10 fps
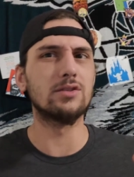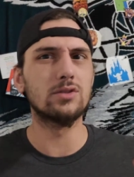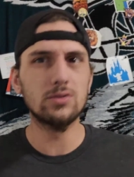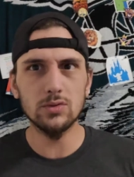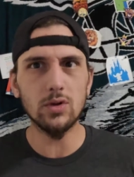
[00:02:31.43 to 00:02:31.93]

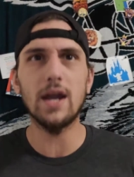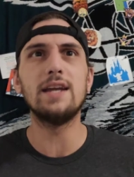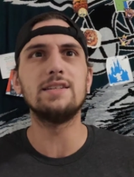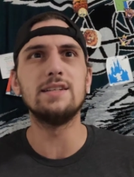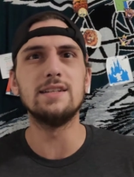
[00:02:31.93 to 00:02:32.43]
is
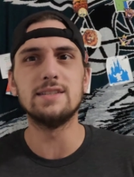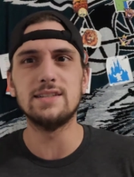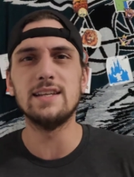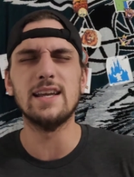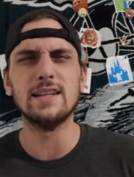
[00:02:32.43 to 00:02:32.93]
crazy to
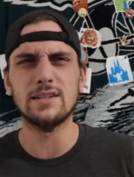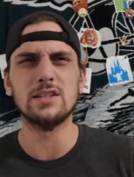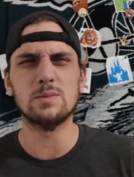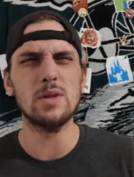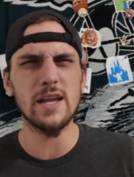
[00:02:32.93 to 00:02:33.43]
see it
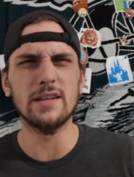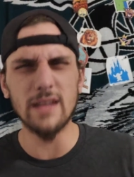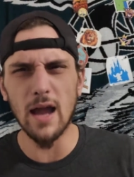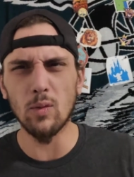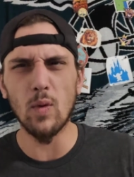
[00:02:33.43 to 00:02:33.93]

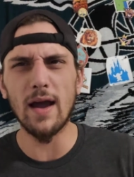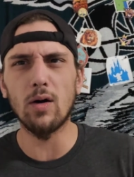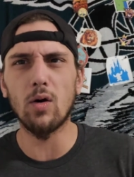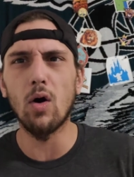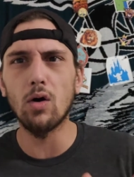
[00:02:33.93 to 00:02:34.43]
displayed that
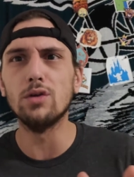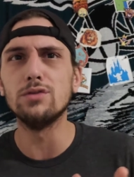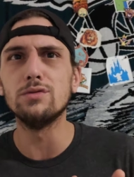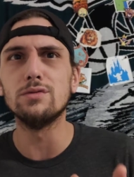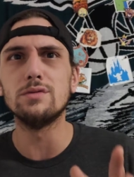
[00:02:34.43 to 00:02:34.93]
well
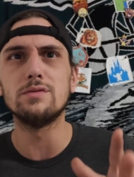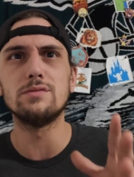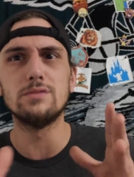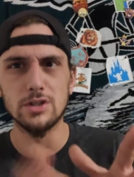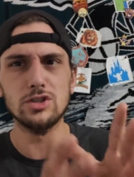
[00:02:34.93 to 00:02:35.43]
on
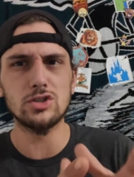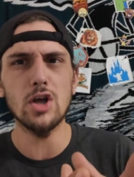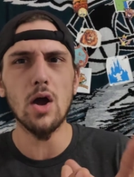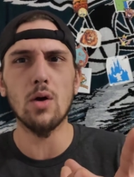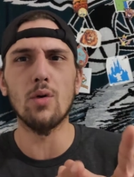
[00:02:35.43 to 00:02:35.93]
the
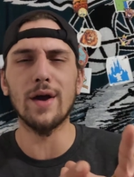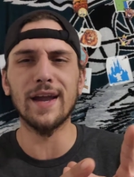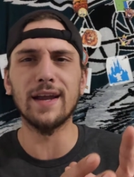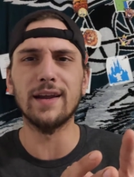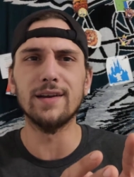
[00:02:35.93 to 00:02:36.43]
show.
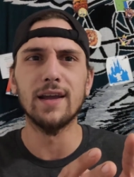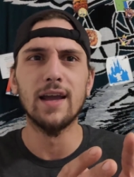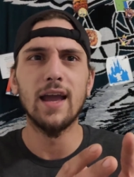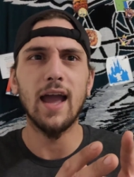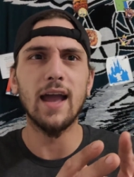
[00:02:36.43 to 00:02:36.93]
And
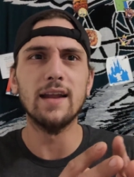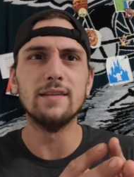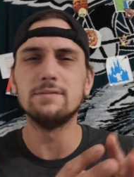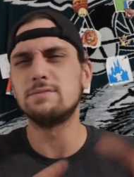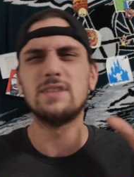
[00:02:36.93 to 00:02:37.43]

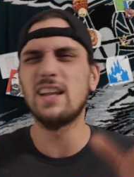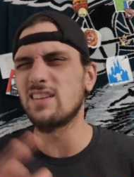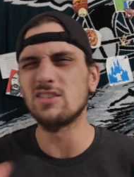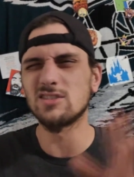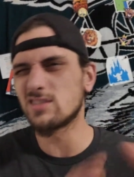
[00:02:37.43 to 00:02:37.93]
then
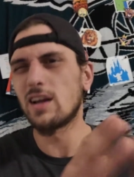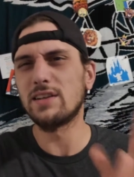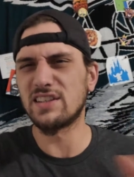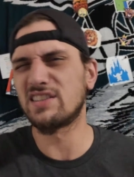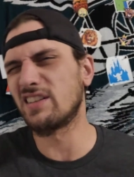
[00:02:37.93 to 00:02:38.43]
there's,
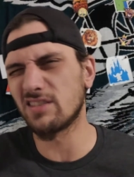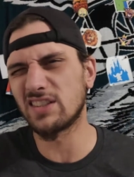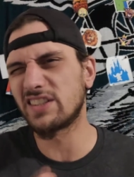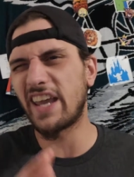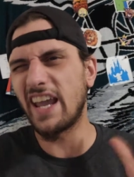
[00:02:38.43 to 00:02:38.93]
as I said,
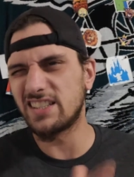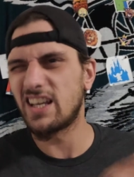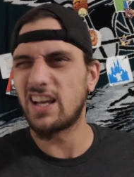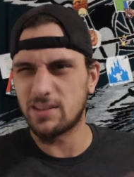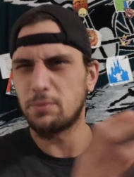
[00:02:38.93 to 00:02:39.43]
there's gay
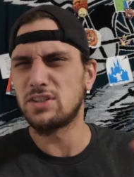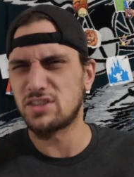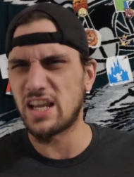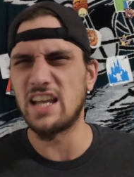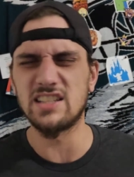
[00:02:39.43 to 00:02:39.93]
sex, a
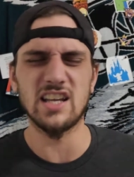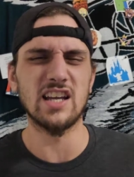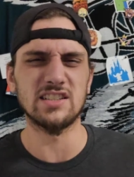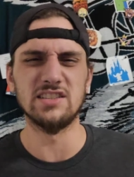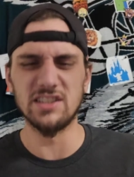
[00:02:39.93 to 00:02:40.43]
bunch of gay
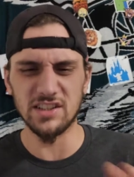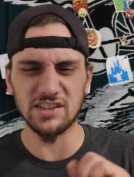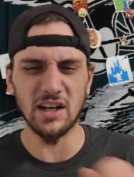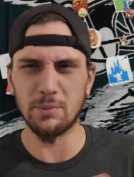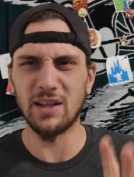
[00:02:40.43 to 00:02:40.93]
sex, and you
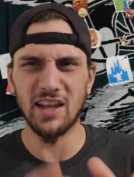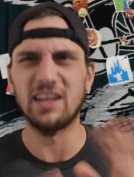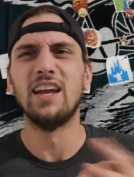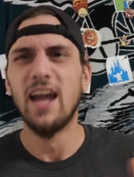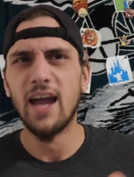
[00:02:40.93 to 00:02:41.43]
just gotta be
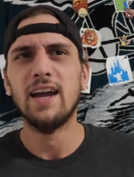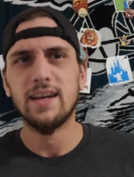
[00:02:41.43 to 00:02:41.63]
like,